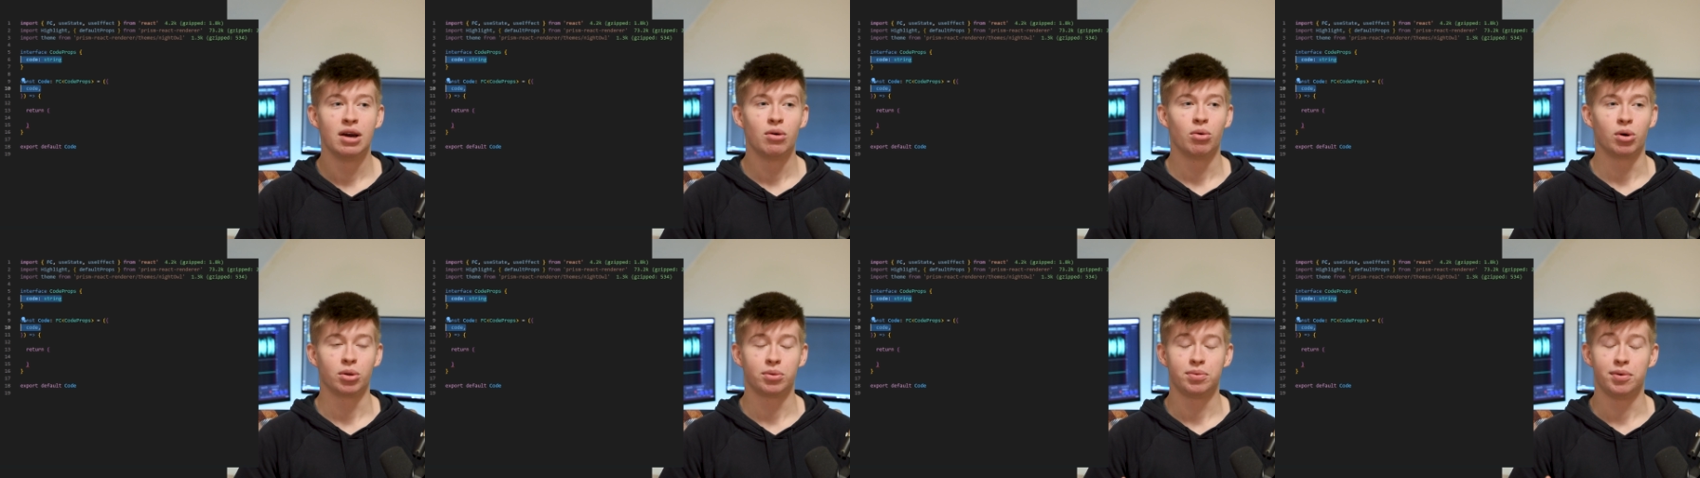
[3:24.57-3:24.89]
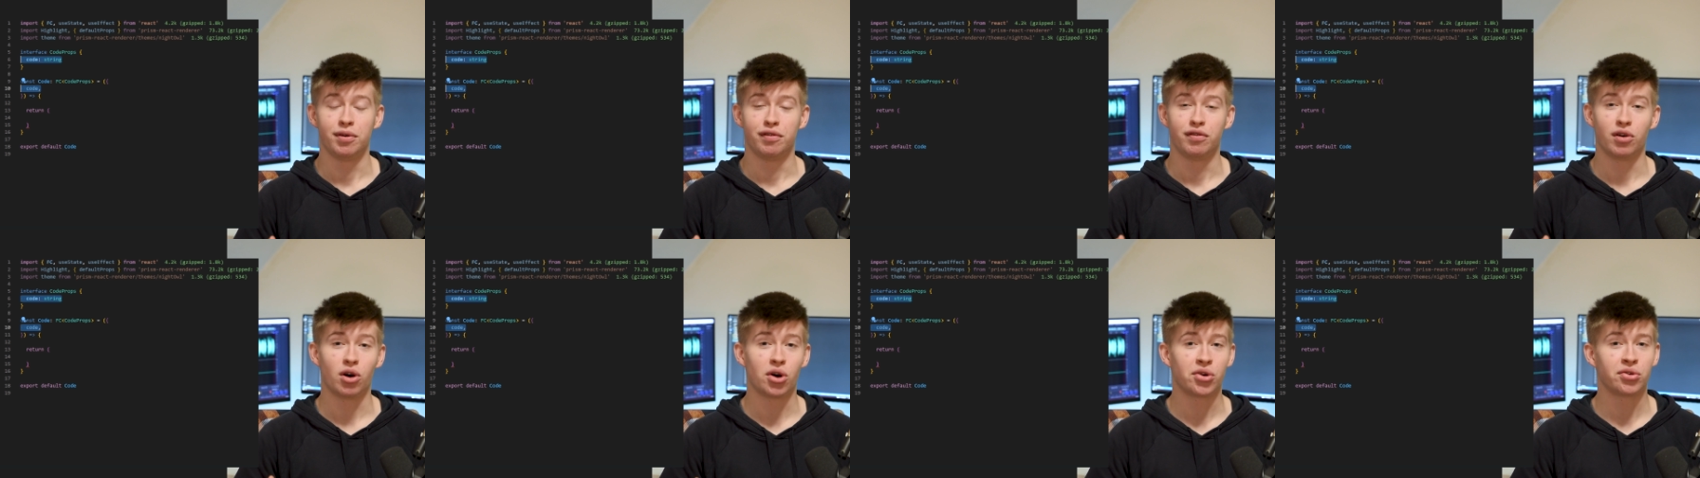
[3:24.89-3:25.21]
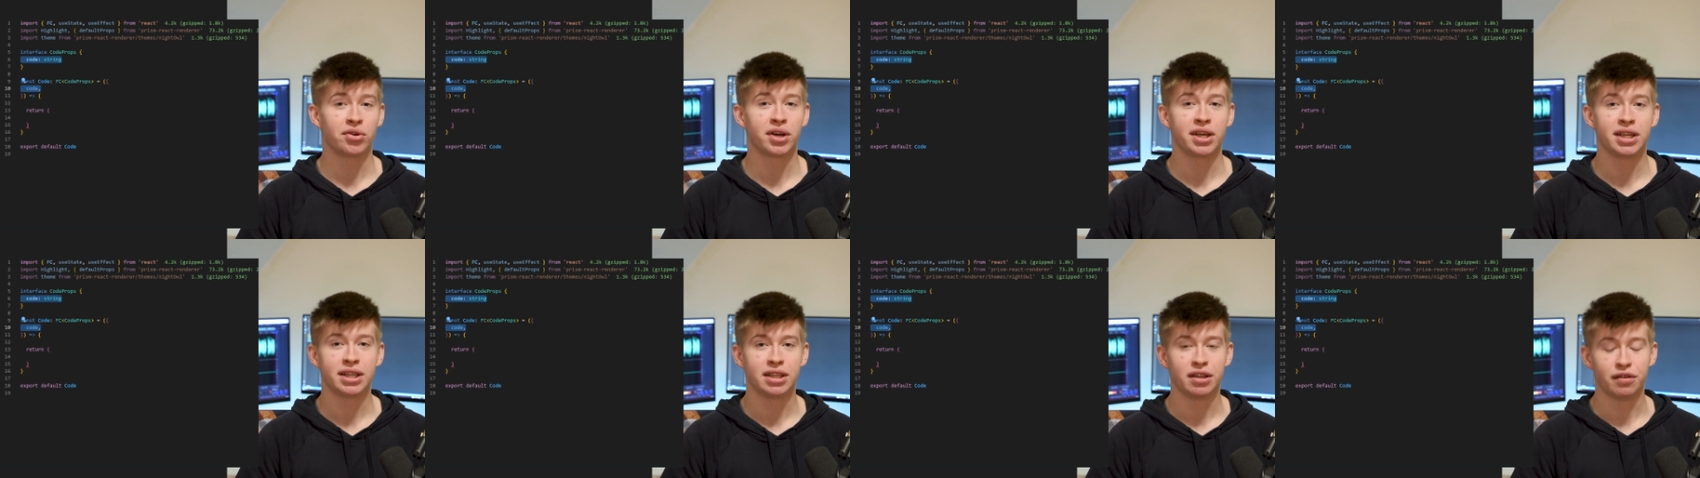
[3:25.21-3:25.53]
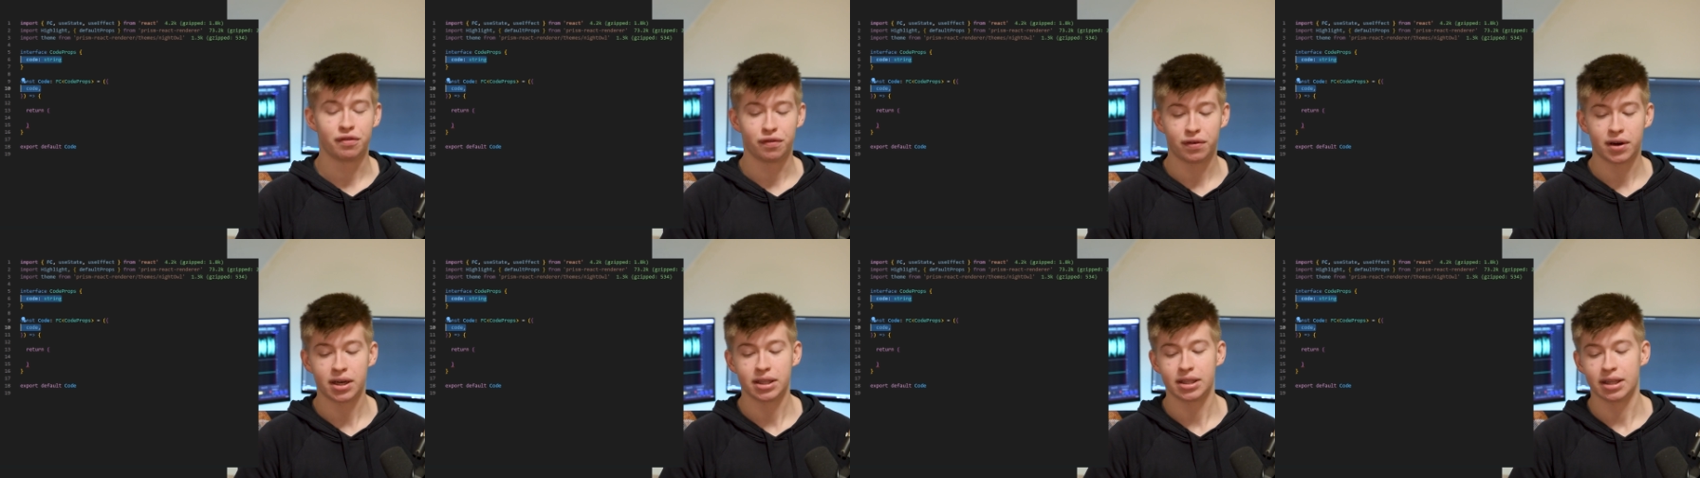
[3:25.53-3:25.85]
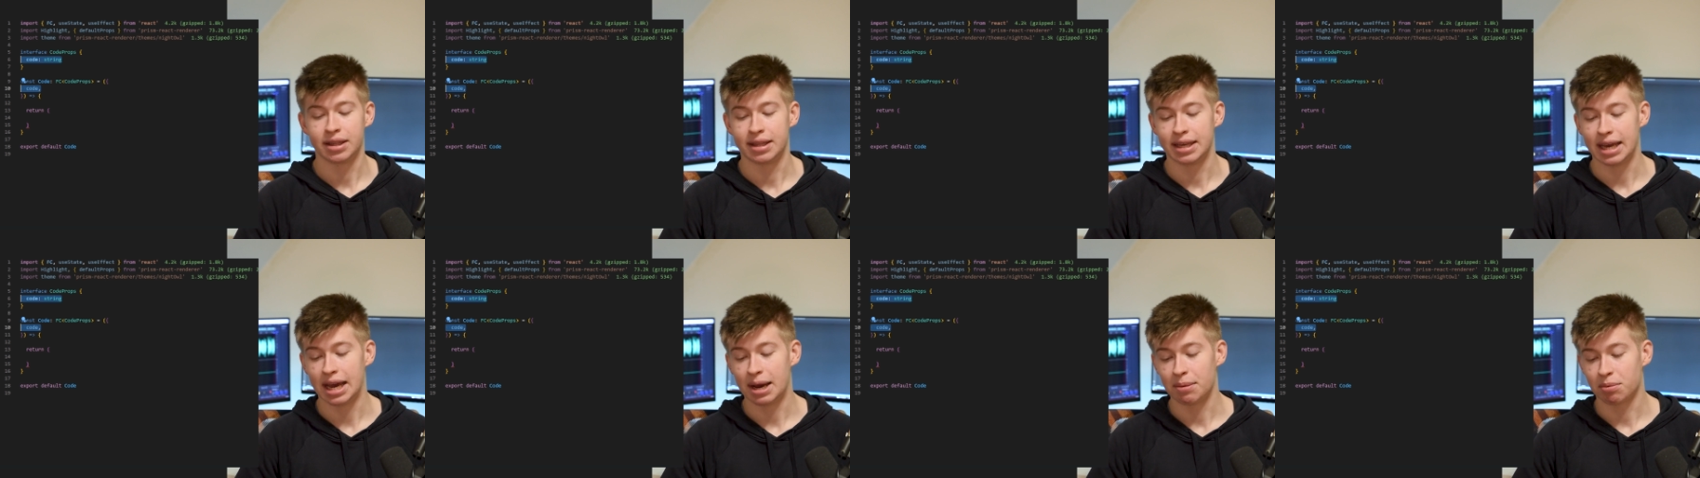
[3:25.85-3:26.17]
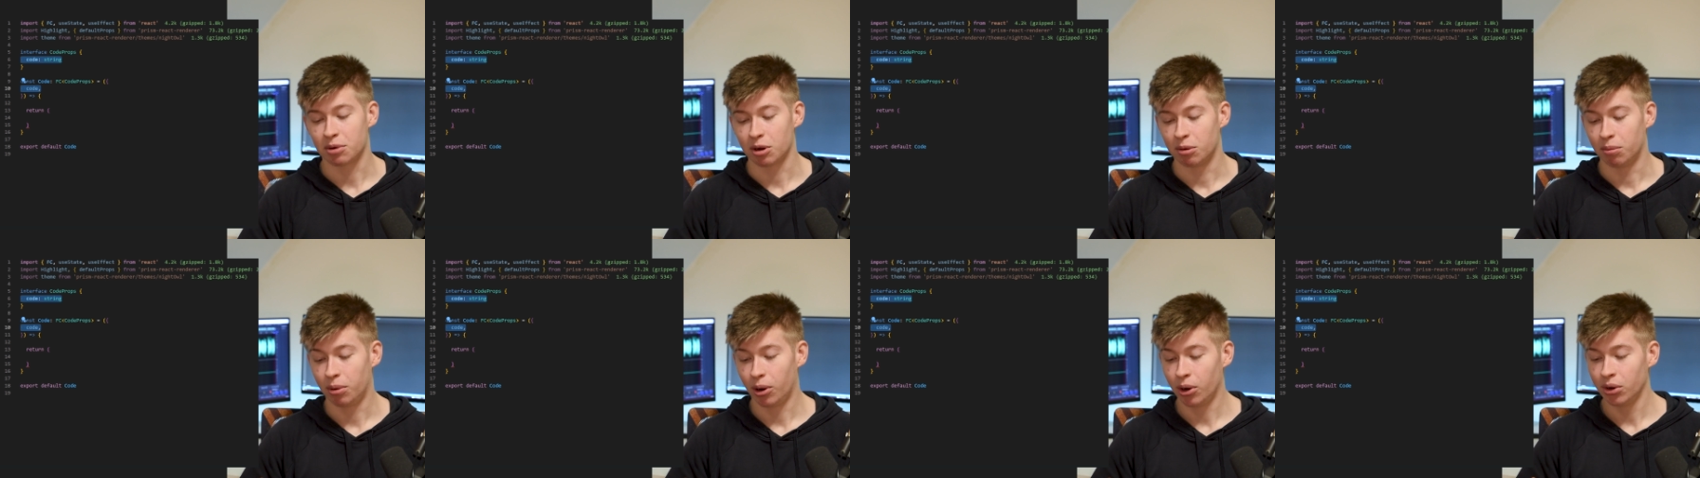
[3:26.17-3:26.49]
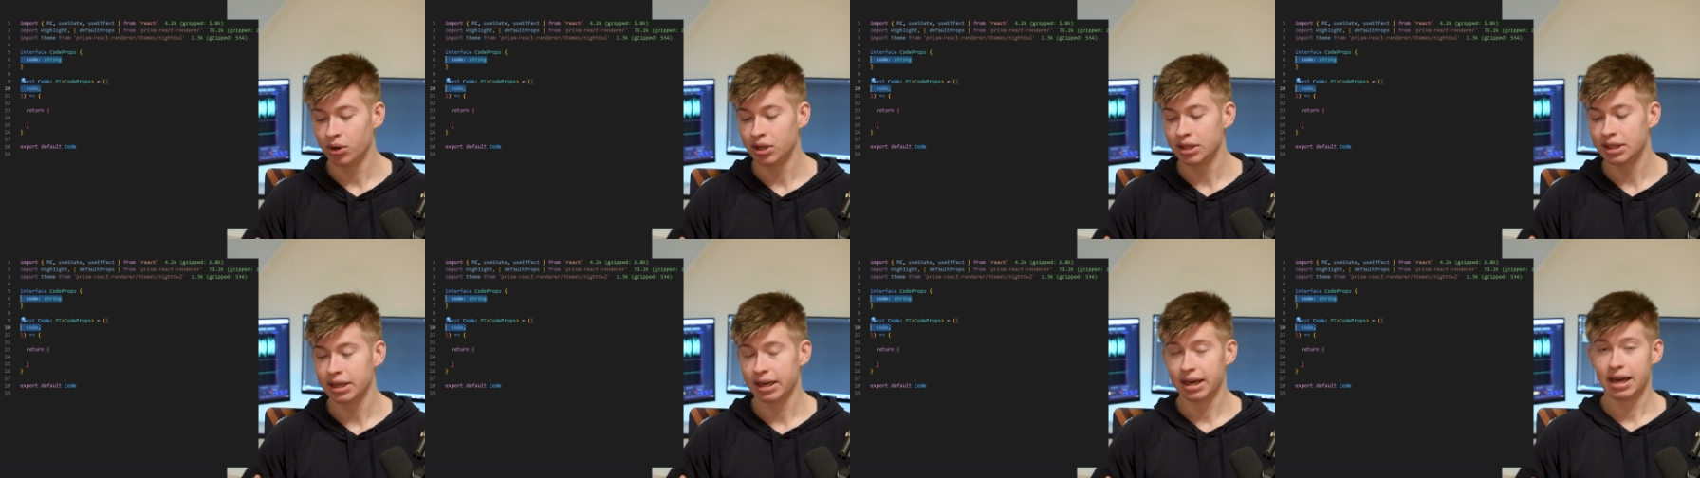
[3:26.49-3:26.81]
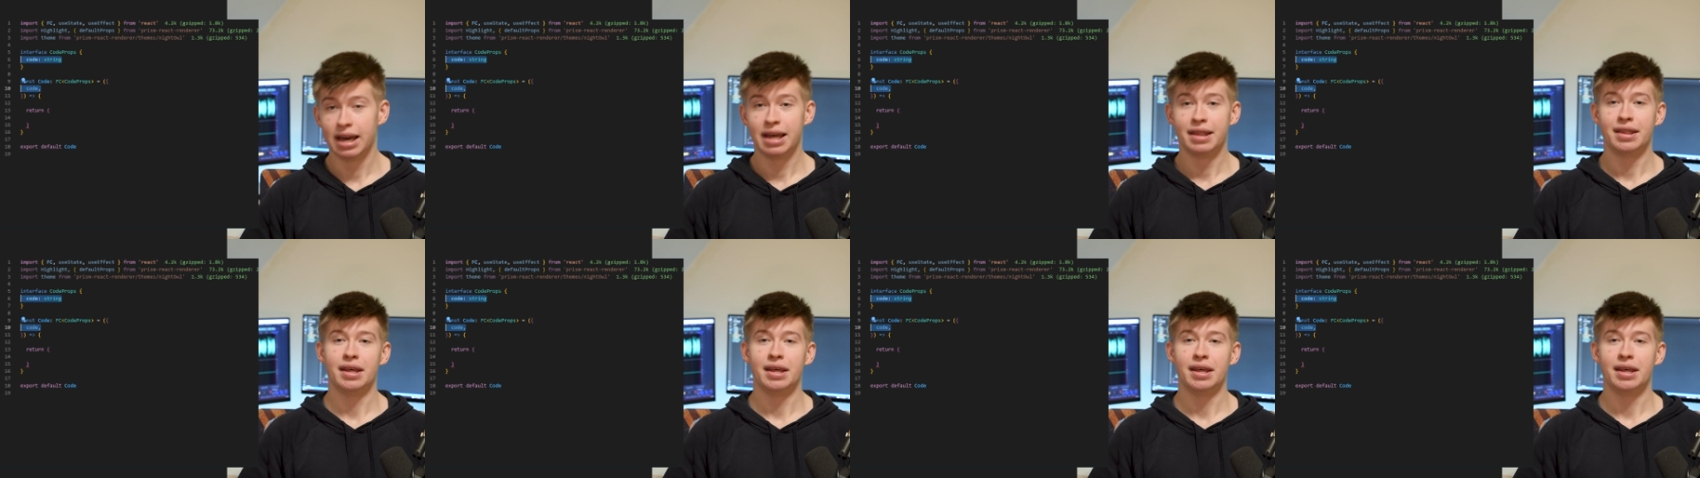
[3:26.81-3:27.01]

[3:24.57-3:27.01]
what we've already defined in the app component.